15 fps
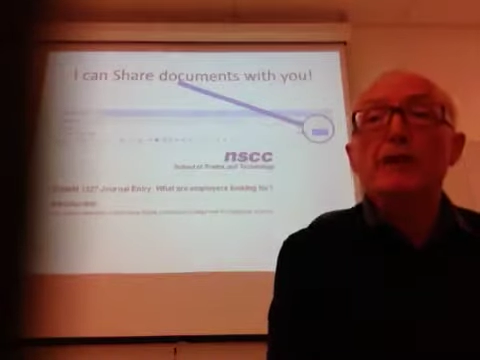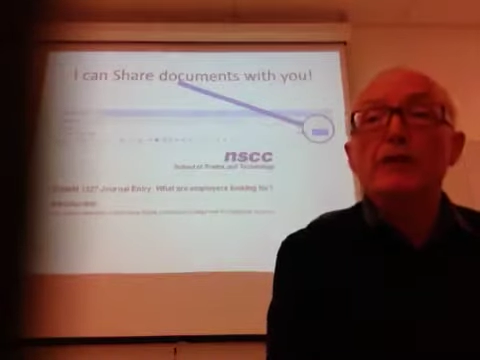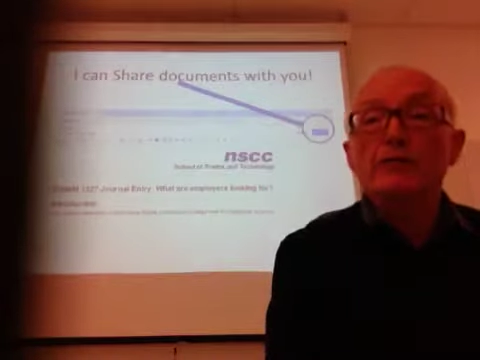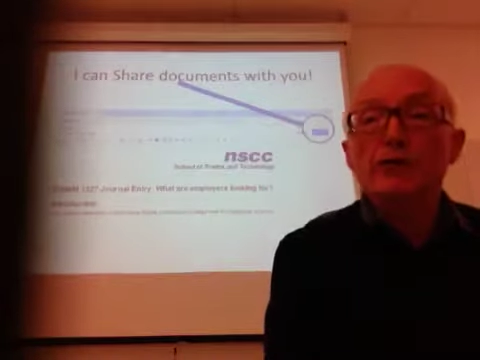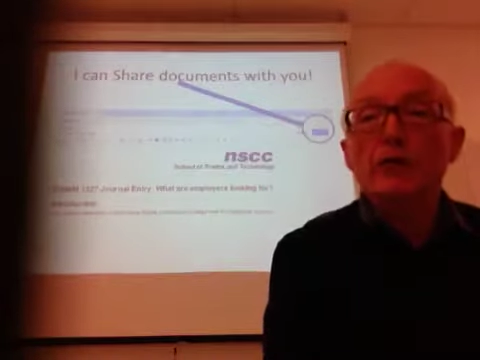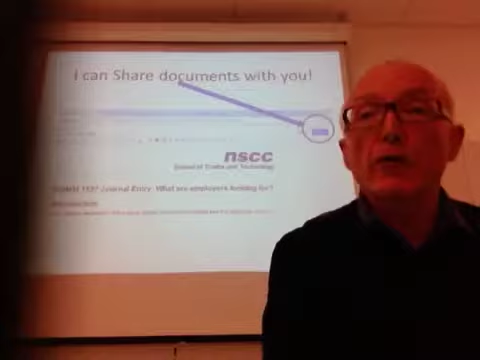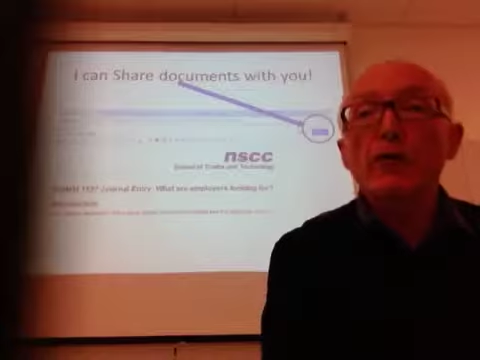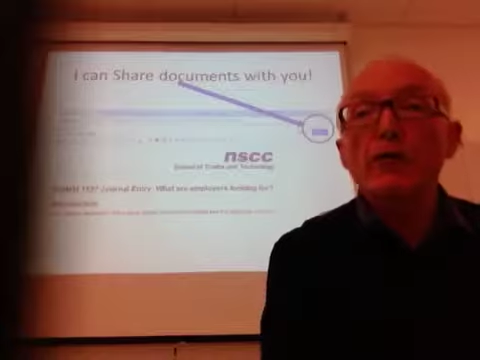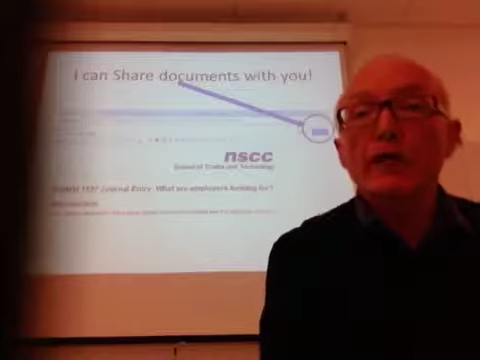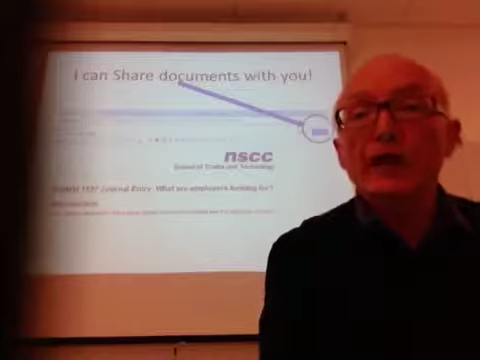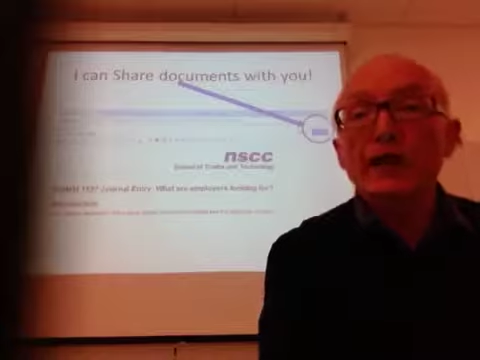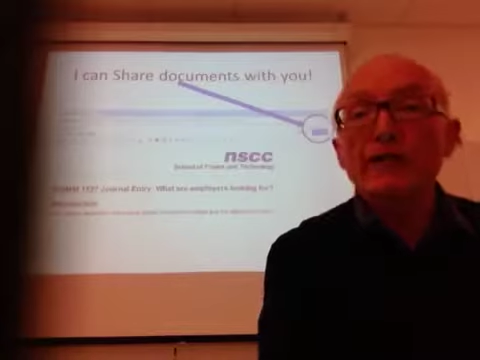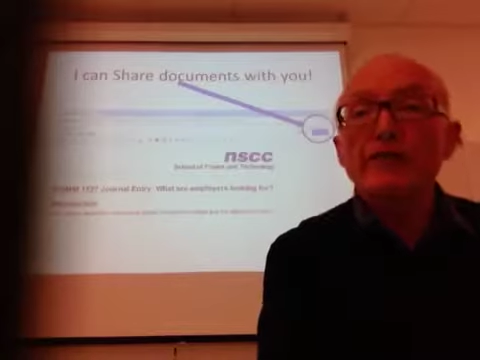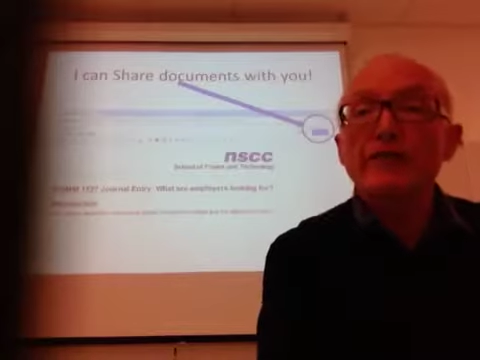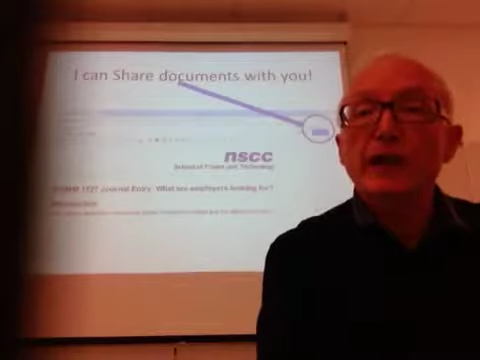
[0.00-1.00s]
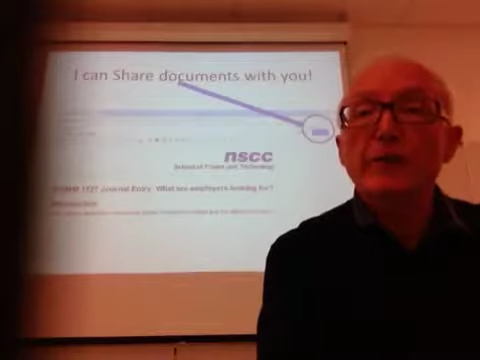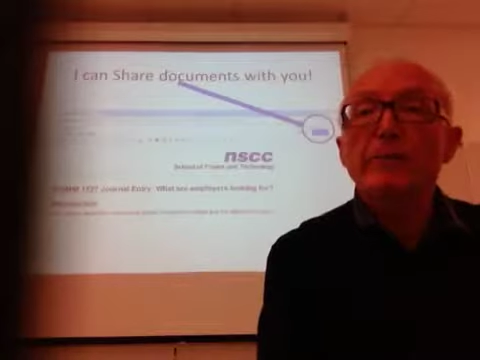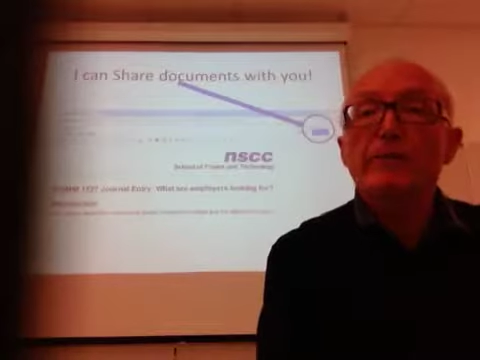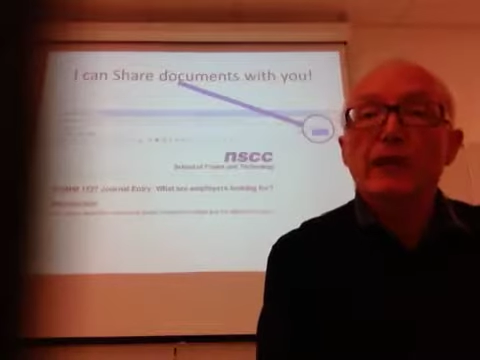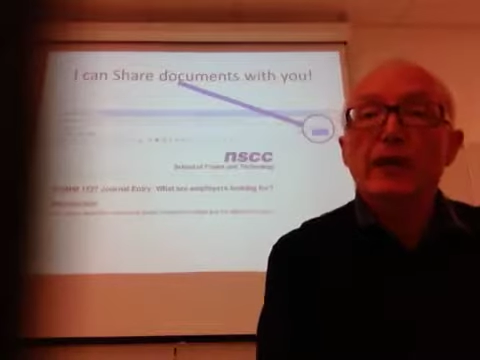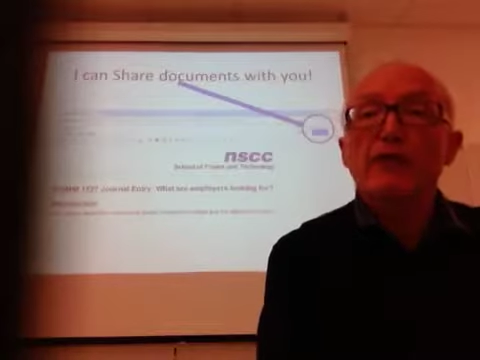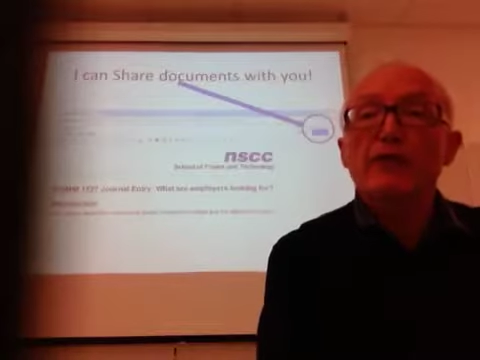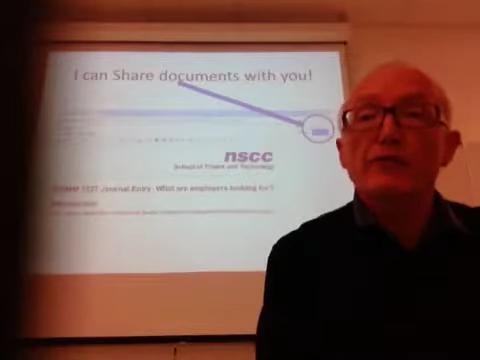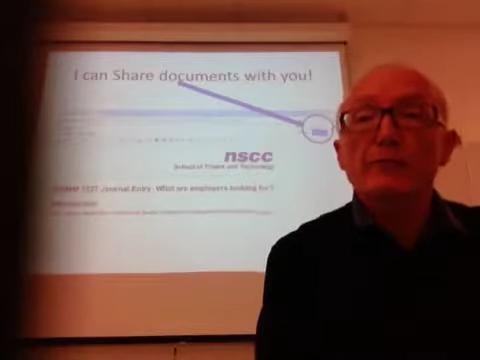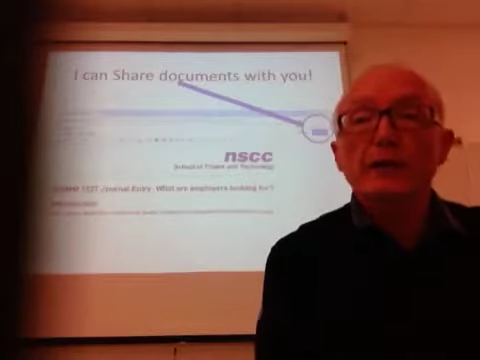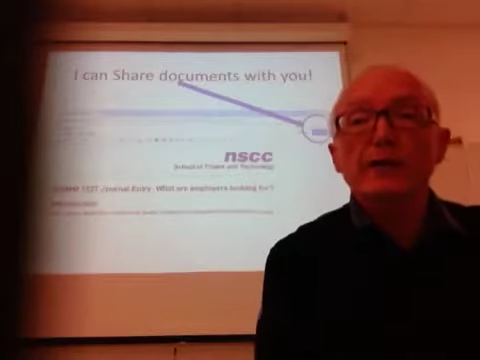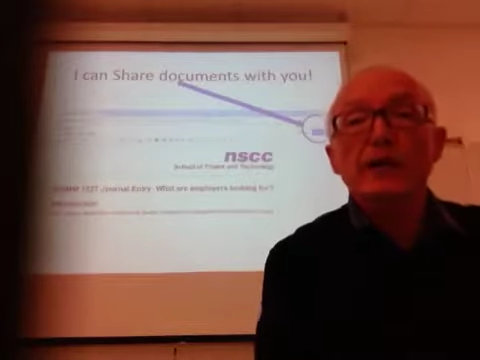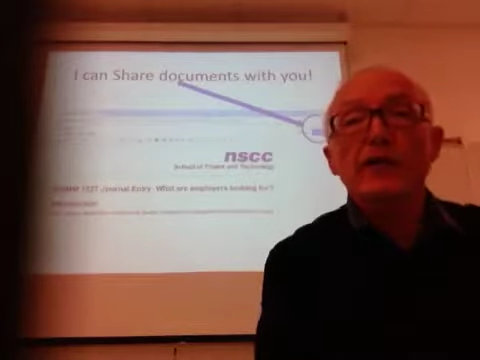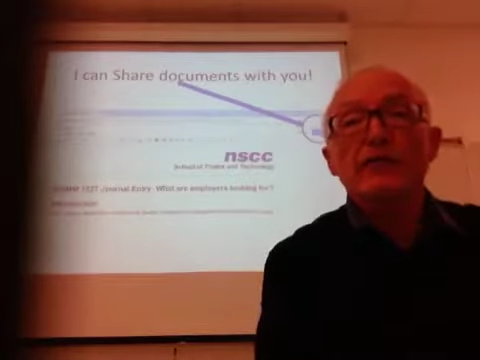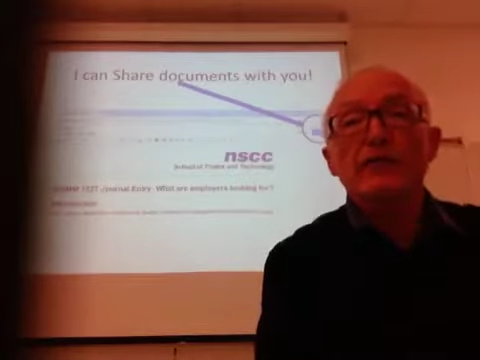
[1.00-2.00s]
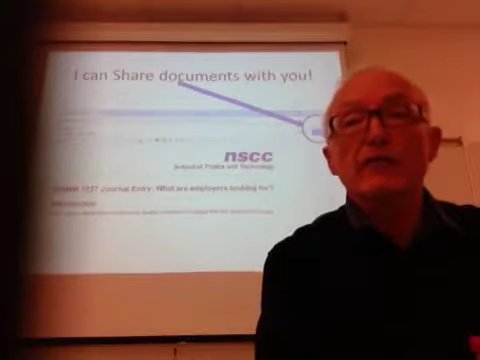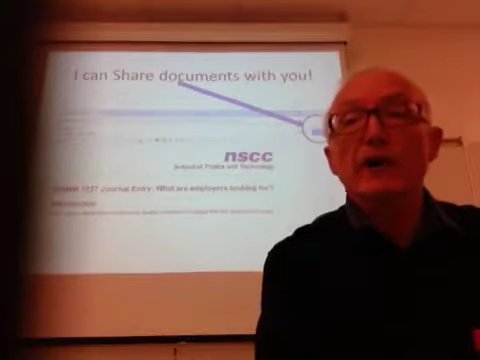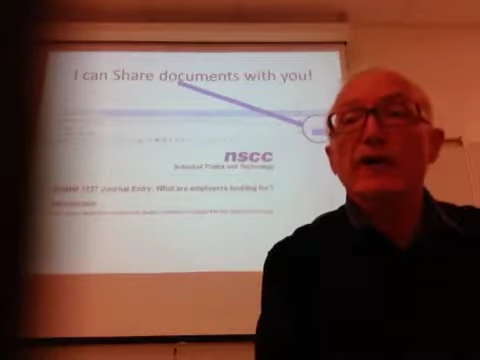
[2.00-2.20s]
So the next step tells me that you